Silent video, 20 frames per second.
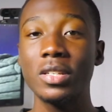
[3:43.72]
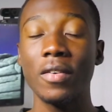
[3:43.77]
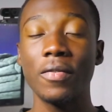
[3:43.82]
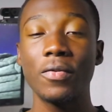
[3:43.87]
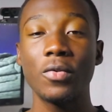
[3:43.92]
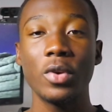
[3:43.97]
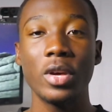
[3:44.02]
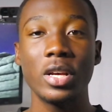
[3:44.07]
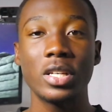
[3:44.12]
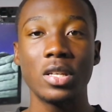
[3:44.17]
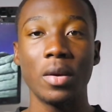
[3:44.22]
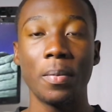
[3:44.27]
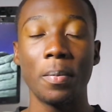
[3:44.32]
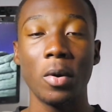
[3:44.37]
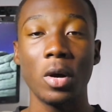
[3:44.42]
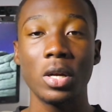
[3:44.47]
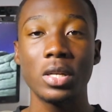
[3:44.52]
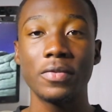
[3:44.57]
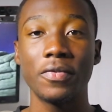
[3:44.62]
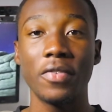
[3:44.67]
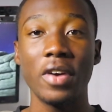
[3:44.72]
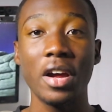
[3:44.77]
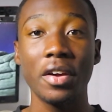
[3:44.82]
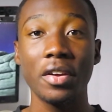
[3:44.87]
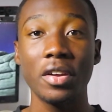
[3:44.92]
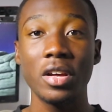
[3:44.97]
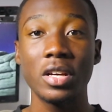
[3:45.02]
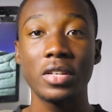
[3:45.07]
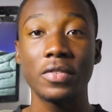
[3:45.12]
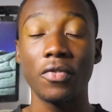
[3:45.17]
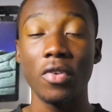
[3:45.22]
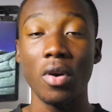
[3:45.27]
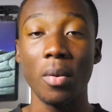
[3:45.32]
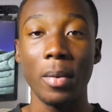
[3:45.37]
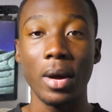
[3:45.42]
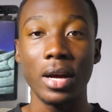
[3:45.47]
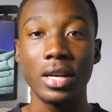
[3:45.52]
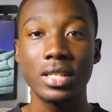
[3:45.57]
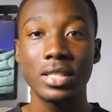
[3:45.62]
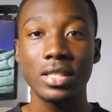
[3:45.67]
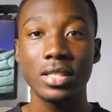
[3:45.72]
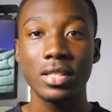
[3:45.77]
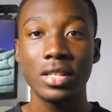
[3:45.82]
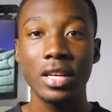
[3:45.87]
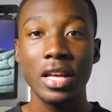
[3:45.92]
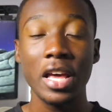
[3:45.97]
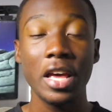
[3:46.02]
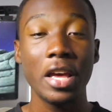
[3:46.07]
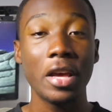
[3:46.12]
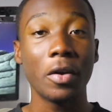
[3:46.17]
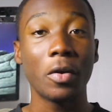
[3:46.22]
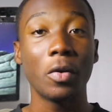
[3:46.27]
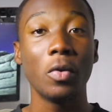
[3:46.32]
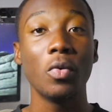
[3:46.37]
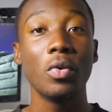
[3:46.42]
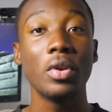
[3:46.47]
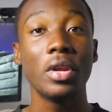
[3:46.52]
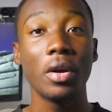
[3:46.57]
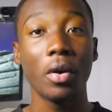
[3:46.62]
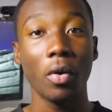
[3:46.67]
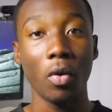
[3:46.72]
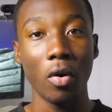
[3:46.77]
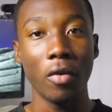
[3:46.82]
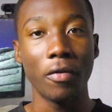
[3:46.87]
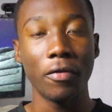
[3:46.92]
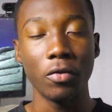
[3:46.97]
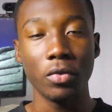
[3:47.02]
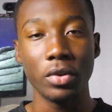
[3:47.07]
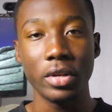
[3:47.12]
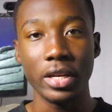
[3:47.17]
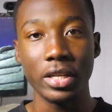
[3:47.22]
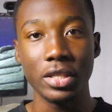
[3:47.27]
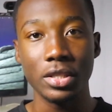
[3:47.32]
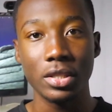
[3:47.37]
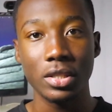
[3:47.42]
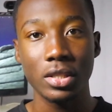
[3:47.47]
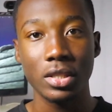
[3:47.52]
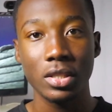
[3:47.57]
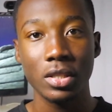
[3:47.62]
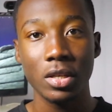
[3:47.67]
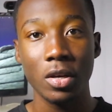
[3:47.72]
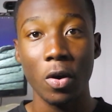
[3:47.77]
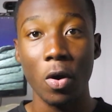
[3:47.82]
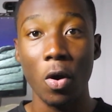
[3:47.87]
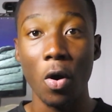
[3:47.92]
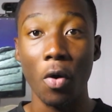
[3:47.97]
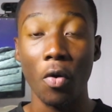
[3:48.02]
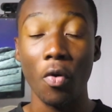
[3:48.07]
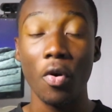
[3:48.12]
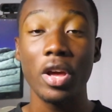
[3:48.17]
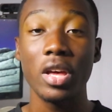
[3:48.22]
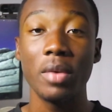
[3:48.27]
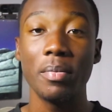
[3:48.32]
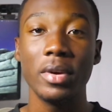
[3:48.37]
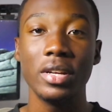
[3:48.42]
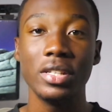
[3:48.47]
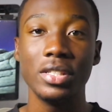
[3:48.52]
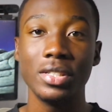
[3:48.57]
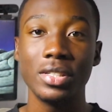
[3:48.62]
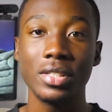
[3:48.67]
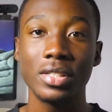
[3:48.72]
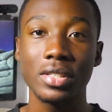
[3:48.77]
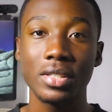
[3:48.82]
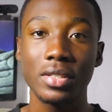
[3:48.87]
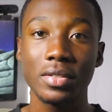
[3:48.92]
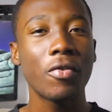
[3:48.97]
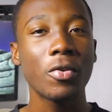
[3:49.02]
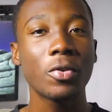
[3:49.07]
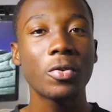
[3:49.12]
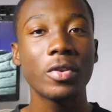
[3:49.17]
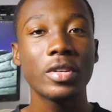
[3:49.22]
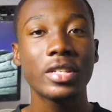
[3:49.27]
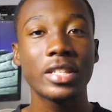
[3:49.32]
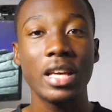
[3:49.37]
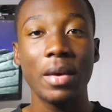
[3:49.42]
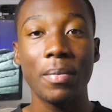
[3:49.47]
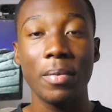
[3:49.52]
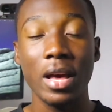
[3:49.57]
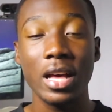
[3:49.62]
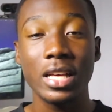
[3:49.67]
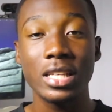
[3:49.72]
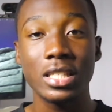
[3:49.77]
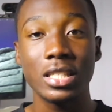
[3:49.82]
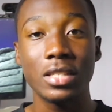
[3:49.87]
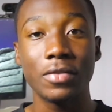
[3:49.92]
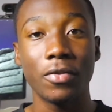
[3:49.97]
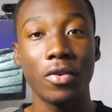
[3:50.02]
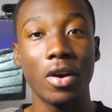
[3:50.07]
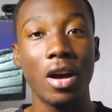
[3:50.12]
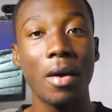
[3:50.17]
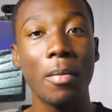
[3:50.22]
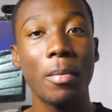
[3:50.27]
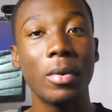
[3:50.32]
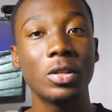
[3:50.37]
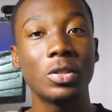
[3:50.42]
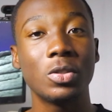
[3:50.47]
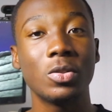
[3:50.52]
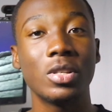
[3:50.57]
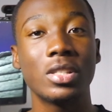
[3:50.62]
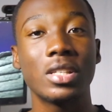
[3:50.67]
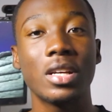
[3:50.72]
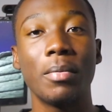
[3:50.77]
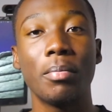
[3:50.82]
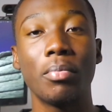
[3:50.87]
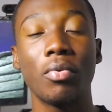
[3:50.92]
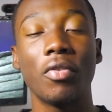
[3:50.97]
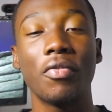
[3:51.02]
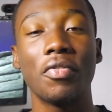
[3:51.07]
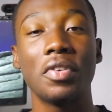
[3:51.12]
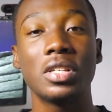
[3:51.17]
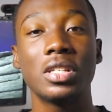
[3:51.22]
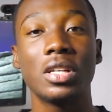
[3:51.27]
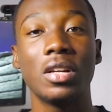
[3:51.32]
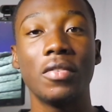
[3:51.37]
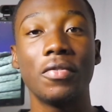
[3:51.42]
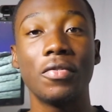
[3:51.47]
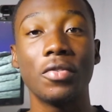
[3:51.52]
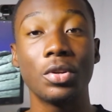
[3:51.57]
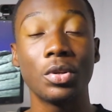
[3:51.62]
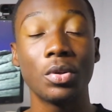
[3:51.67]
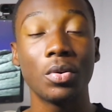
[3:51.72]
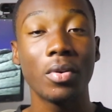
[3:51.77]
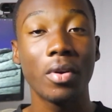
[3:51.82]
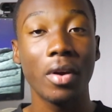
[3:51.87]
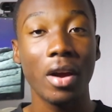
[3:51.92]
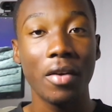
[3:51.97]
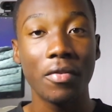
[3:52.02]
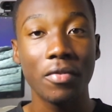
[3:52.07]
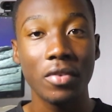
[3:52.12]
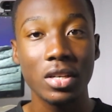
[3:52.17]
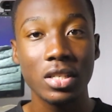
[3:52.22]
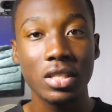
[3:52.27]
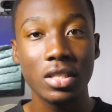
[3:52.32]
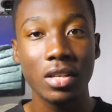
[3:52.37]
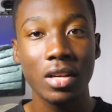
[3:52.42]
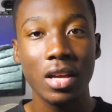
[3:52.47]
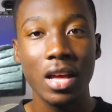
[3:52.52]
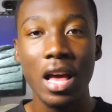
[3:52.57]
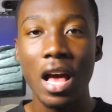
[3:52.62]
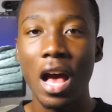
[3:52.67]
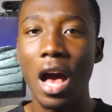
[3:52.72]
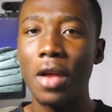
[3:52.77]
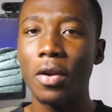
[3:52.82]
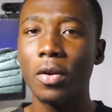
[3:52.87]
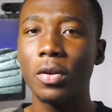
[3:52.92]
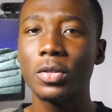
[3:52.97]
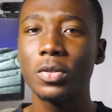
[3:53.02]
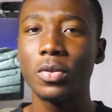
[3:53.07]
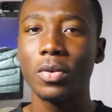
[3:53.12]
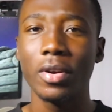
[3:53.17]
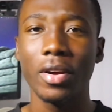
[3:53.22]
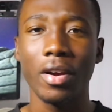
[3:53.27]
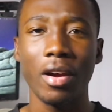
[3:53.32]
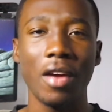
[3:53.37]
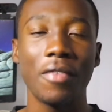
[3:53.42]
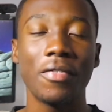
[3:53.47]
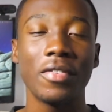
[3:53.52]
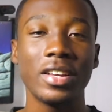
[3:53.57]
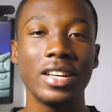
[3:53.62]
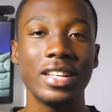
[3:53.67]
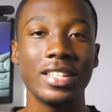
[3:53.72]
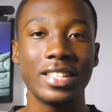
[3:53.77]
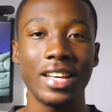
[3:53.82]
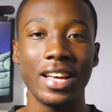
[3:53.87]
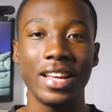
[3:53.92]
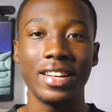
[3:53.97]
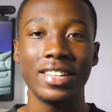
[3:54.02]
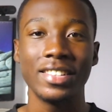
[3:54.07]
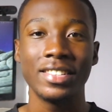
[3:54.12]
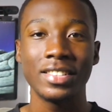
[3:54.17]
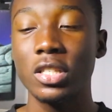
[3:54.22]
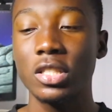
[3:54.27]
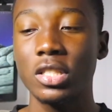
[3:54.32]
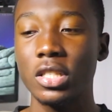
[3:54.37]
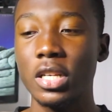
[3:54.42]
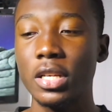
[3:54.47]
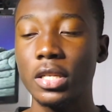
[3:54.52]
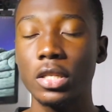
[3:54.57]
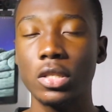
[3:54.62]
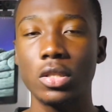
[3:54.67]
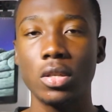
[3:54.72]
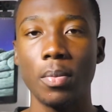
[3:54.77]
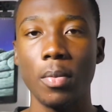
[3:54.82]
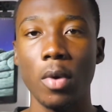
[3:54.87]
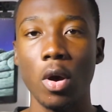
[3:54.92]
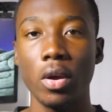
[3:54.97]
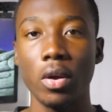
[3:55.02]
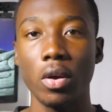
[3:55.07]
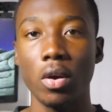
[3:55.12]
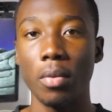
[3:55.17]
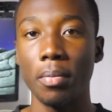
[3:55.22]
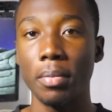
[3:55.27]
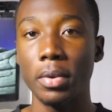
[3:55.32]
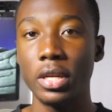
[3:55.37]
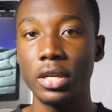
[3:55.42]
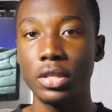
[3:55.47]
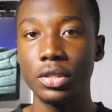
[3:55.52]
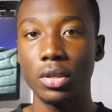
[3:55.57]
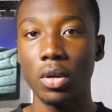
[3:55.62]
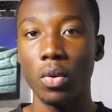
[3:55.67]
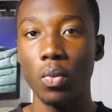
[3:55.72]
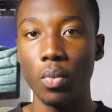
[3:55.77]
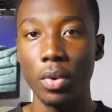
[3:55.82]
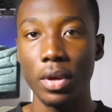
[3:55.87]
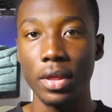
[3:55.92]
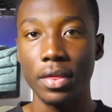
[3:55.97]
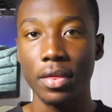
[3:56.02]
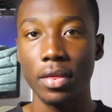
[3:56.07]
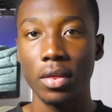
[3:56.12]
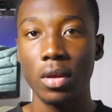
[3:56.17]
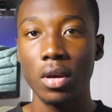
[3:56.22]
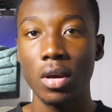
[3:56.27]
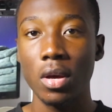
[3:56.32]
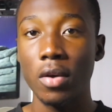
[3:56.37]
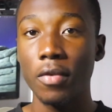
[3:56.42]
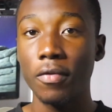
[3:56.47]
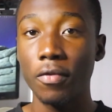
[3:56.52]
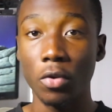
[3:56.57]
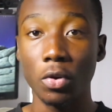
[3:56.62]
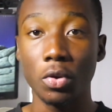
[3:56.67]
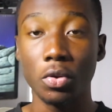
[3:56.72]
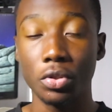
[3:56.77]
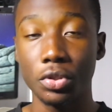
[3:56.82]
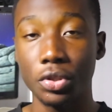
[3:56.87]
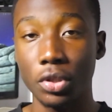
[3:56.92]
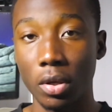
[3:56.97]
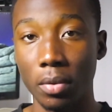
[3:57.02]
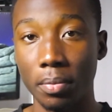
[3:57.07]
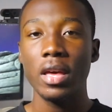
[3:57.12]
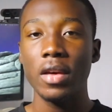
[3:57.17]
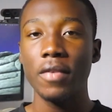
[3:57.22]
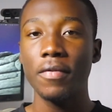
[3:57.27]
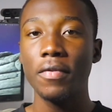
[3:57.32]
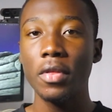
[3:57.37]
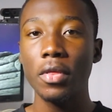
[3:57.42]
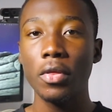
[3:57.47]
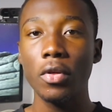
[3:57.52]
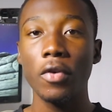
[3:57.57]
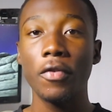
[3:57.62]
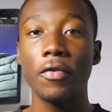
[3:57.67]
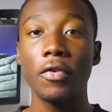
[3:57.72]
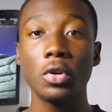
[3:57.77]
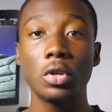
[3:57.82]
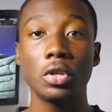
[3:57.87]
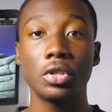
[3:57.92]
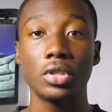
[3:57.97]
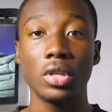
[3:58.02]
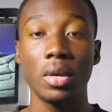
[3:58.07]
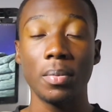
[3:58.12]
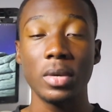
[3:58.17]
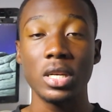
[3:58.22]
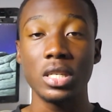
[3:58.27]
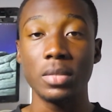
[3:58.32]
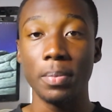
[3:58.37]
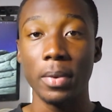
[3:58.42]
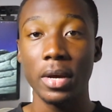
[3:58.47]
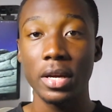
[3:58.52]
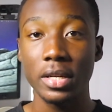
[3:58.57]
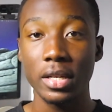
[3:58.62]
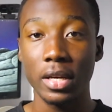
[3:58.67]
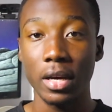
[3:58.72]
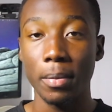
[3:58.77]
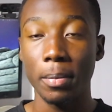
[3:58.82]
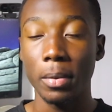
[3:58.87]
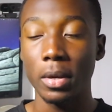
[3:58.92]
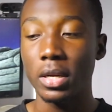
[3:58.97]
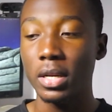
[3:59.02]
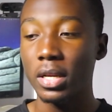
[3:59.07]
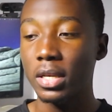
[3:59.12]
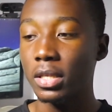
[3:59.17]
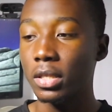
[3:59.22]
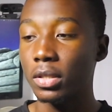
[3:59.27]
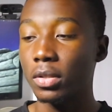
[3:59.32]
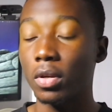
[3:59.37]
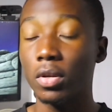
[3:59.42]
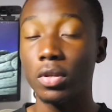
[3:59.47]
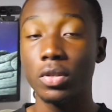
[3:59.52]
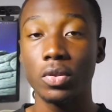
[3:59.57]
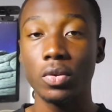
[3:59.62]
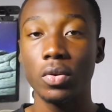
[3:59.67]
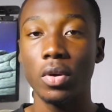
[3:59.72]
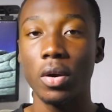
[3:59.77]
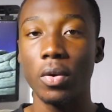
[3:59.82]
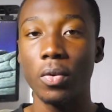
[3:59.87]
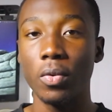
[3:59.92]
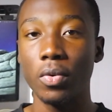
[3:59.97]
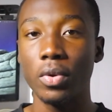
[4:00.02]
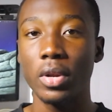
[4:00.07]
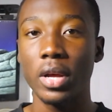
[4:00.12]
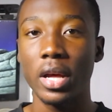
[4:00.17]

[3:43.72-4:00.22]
software supports various formats, including raw footage or raw images. Photoscape X is for amateurs and professional photographers and also graphic designers. This is somehow in competition with Photoshop. Even though Photoshop is better, but this is also a good